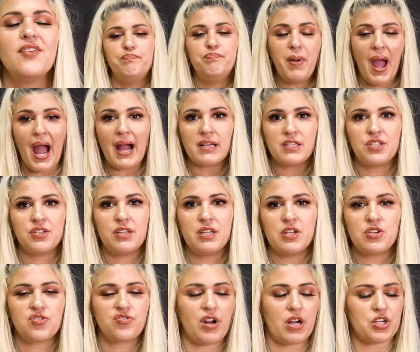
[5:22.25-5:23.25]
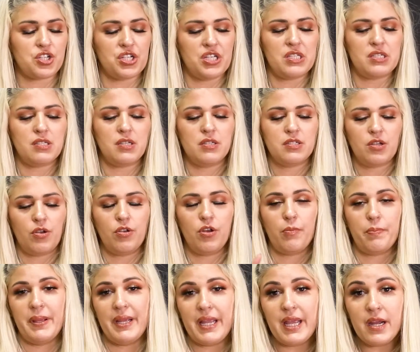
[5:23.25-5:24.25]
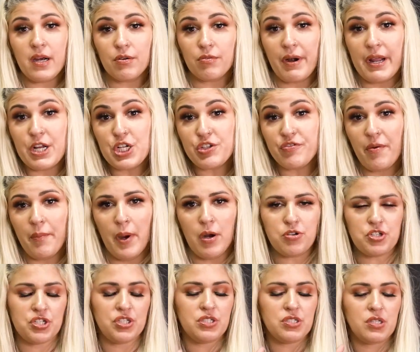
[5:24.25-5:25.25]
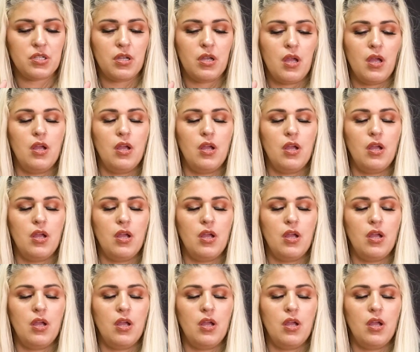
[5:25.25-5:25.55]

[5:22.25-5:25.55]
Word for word: Back to the instructions. So you're picking a range of emotions,